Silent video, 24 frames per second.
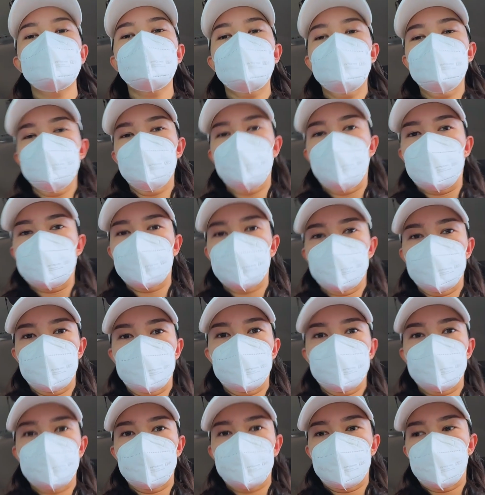and back
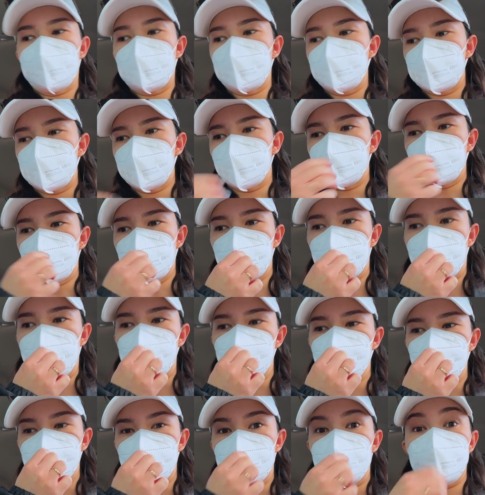then they had a different
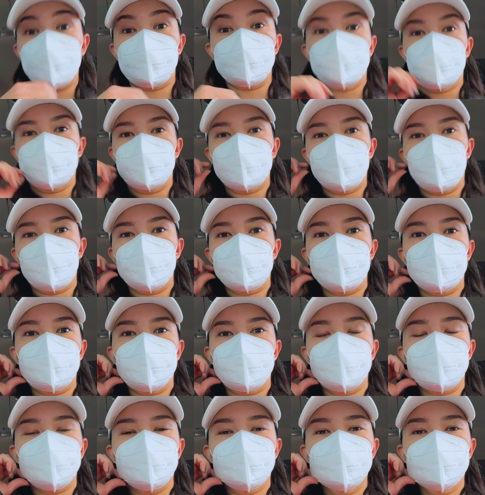location and you can go in and